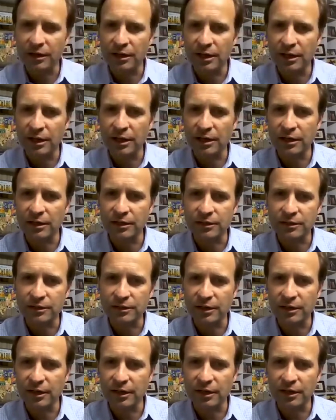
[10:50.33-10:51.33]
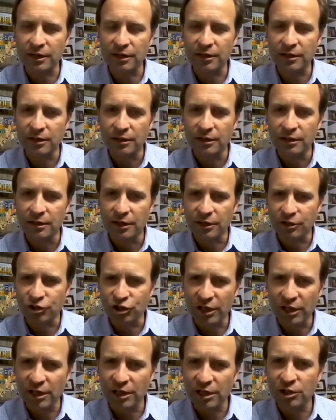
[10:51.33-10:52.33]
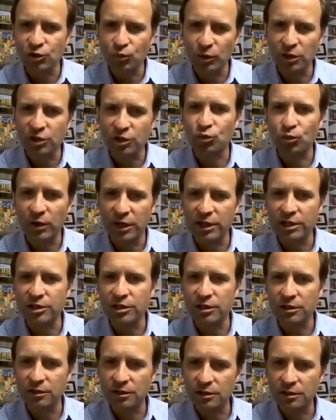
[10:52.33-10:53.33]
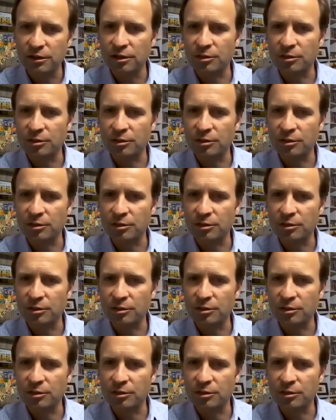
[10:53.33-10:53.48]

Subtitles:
and change which wages